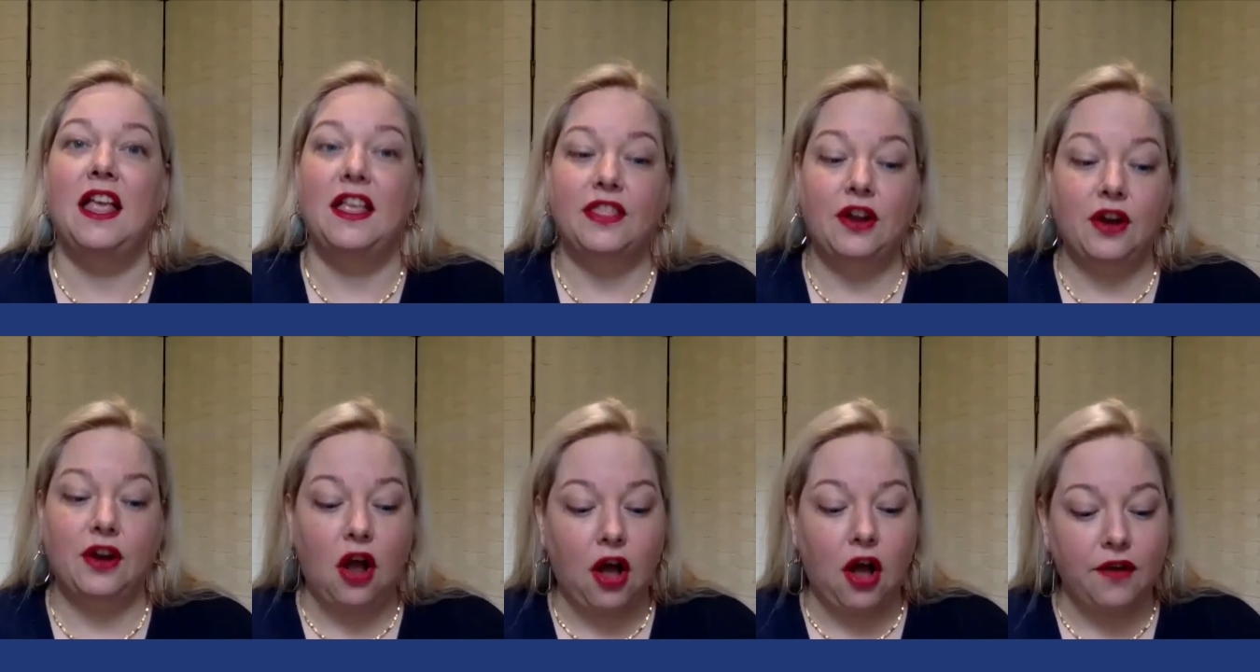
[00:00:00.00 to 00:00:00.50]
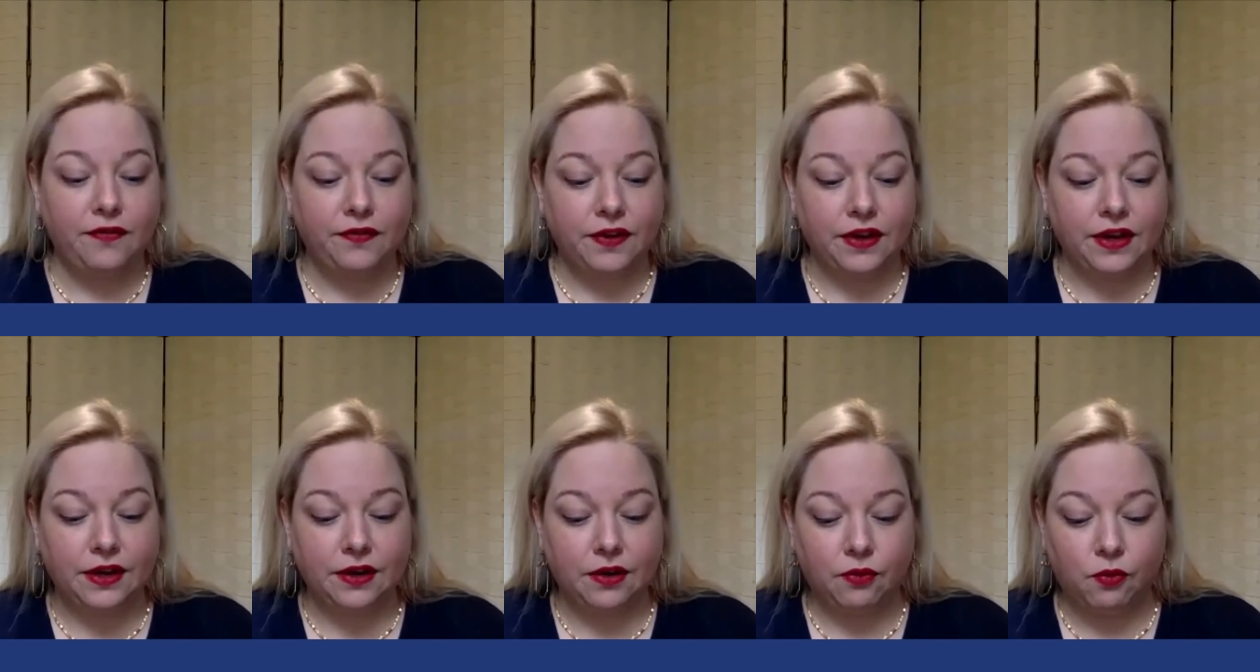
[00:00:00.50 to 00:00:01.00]
They're
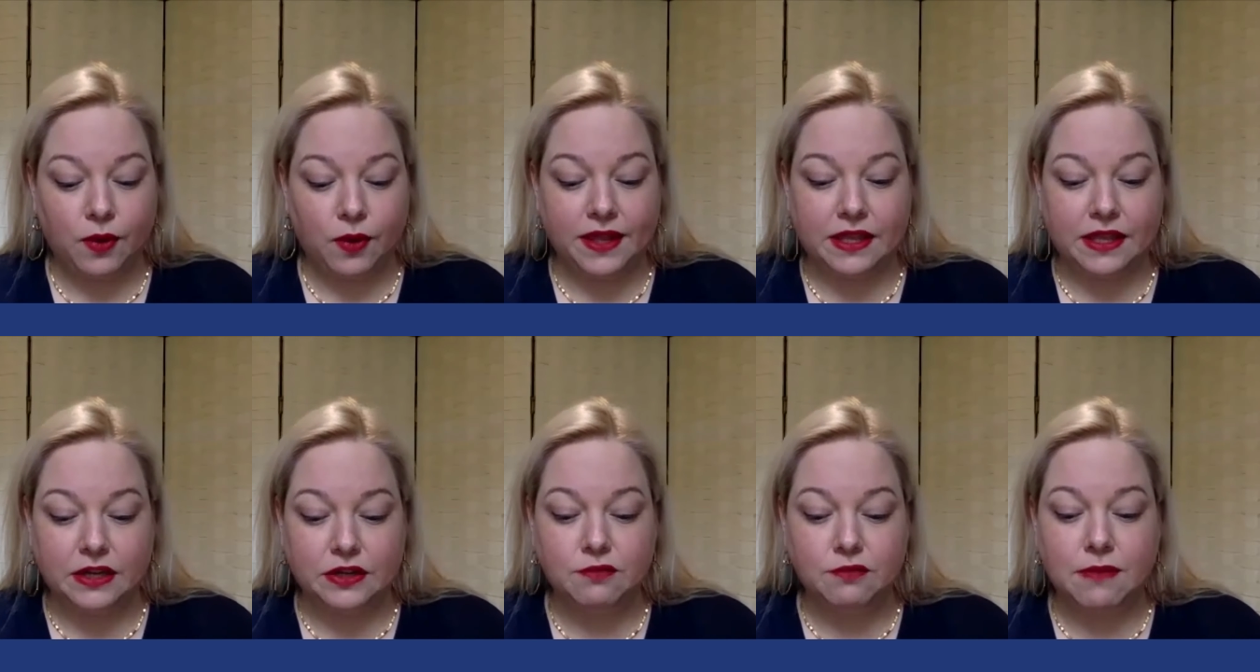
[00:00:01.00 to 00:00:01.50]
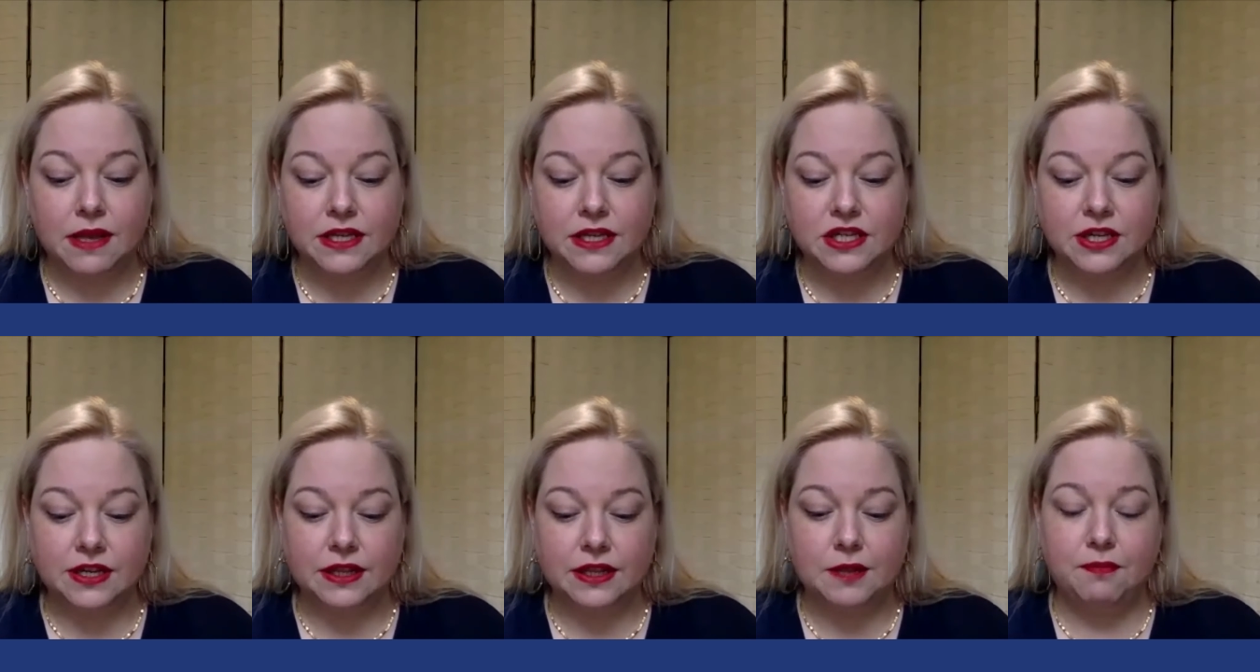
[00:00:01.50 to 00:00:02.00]
often, when they do
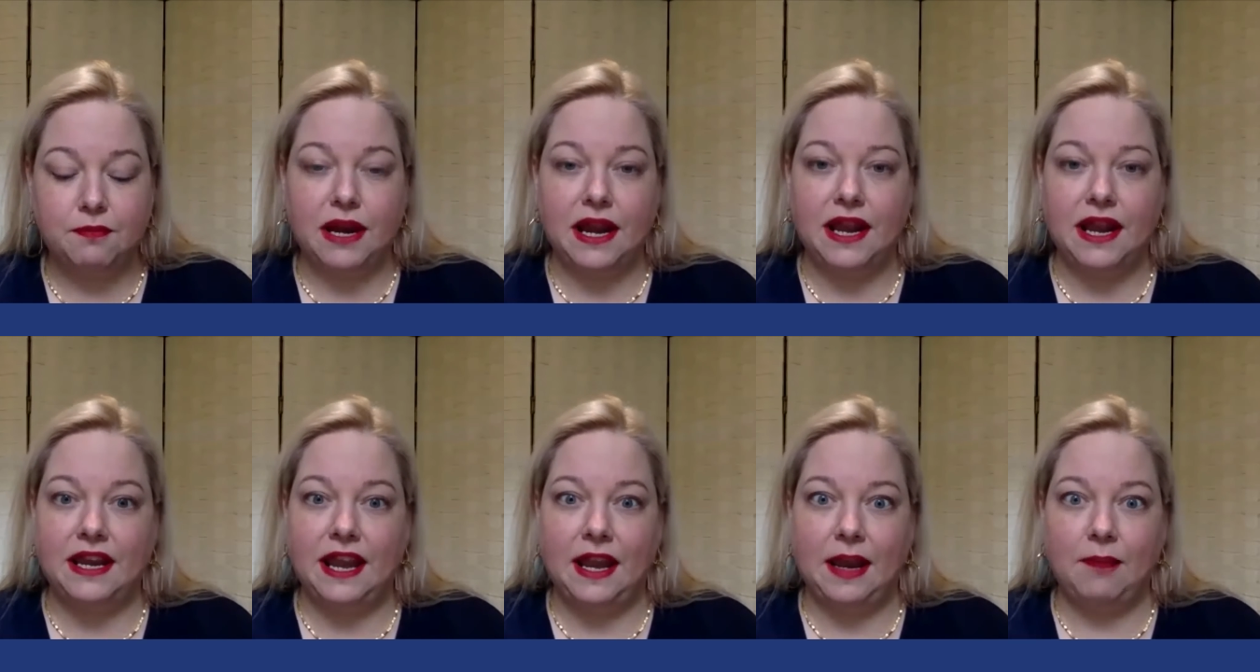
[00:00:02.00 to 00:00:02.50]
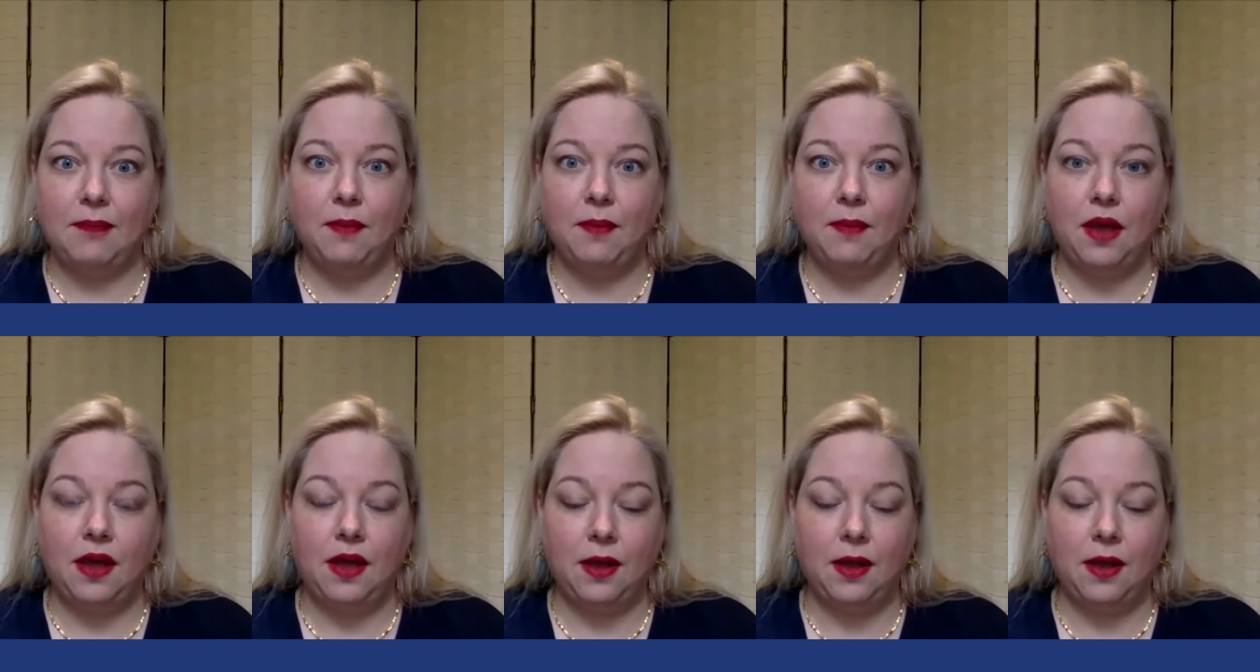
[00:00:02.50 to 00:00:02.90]
mention the brand name,